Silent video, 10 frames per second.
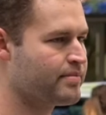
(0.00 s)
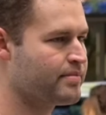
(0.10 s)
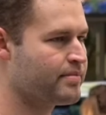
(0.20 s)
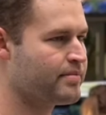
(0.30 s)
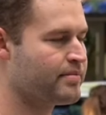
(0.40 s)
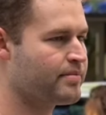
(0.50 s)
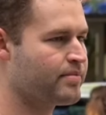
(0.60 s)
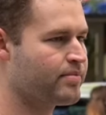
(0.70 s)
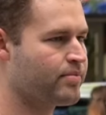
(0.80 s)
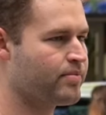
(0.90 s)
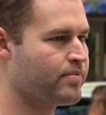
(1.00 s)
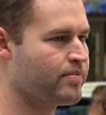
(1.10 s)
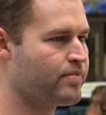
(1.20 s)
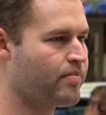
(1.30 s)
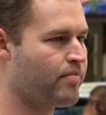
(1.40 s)

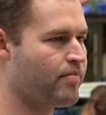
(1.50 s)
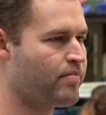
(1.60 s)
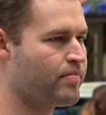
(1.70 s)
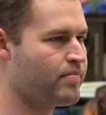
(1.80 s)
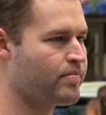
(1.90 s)
(not speaking)